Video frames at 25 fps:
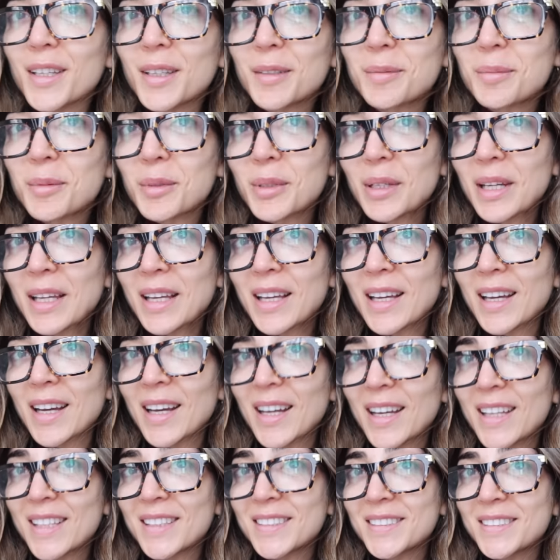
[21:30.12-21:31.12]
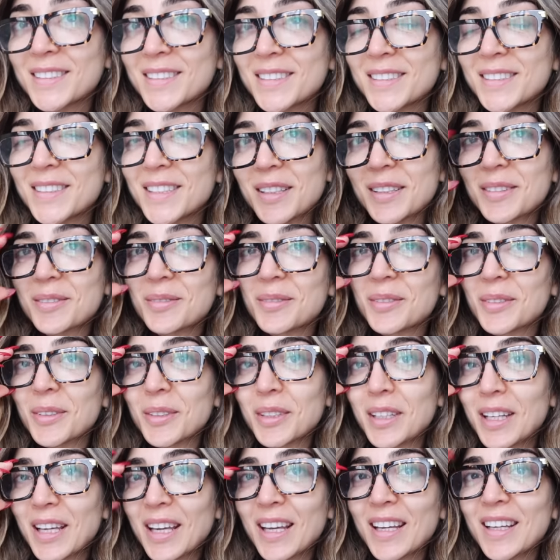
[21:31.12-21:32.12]
Good morning, guys. Good
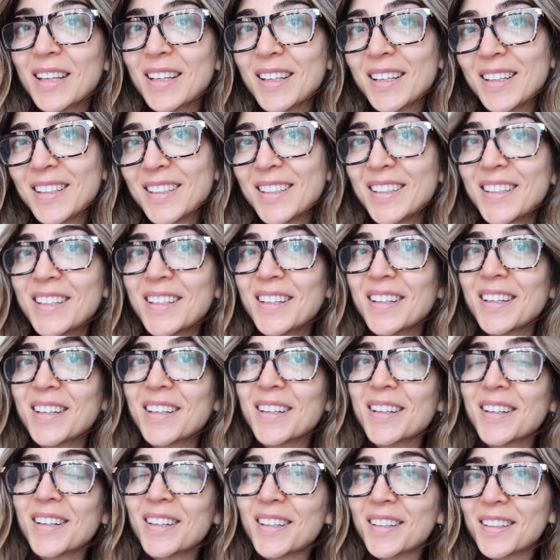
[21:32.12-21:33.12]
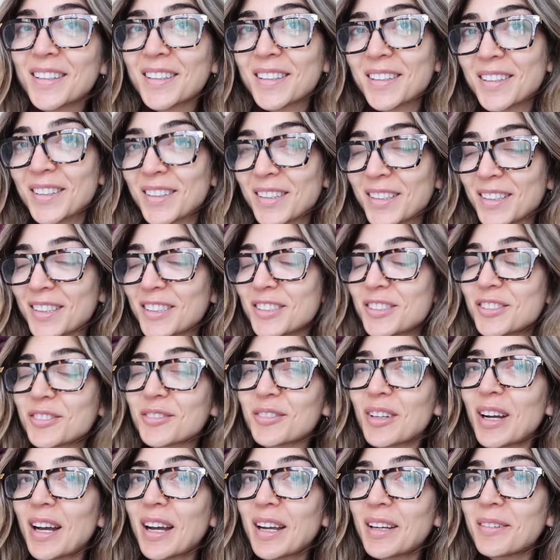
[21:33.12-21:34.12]
morning. Oh, gosh.
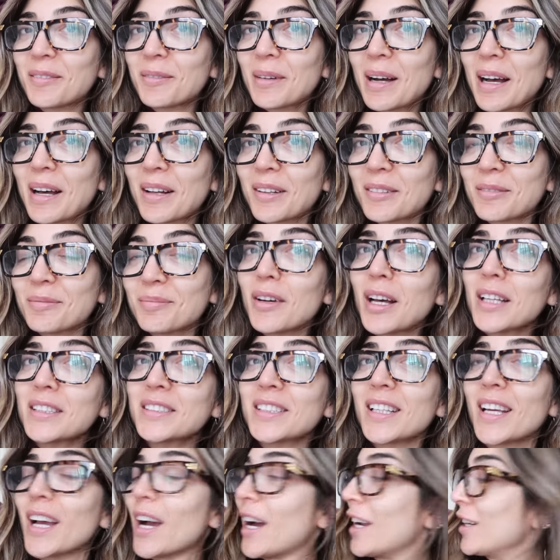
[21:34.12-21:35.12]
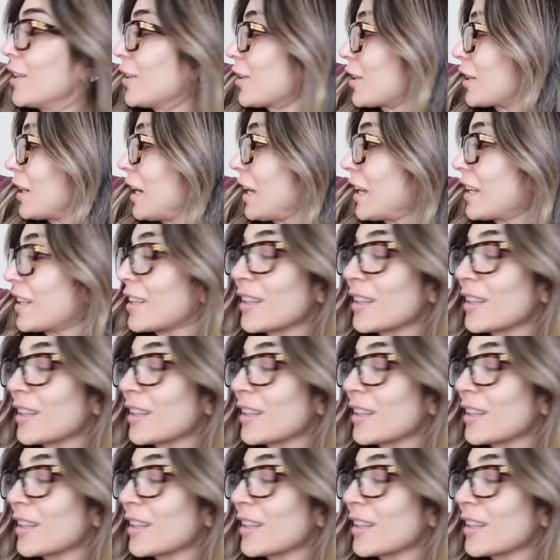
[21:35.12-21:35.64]
Right. Well, firstly, I look like a